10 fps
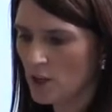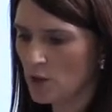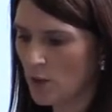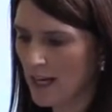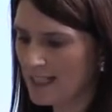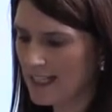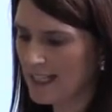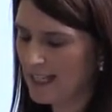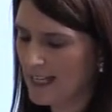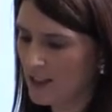So
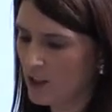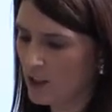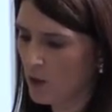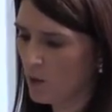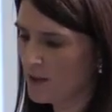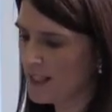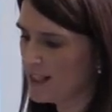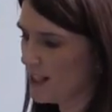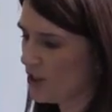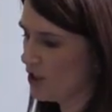ideally, you know, this
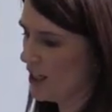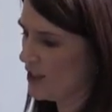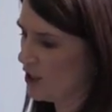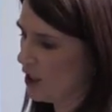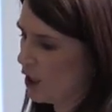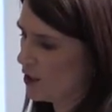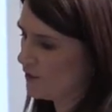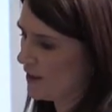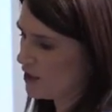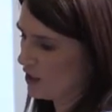situation allows
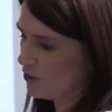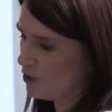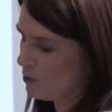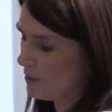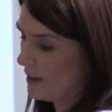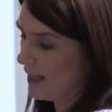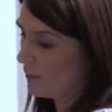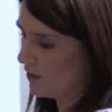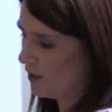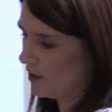for the children to remain
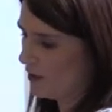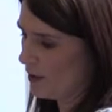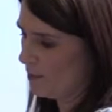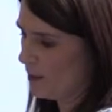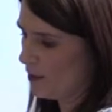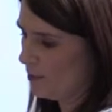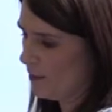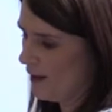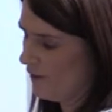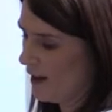with their birth
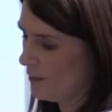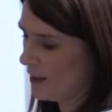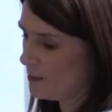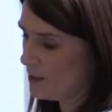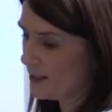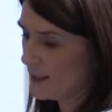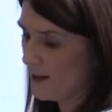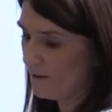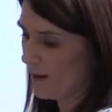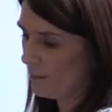family and to
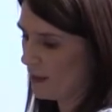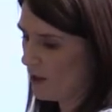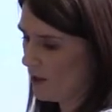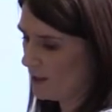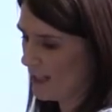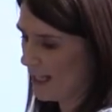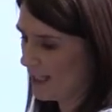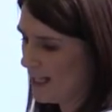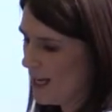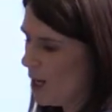preserve family contact.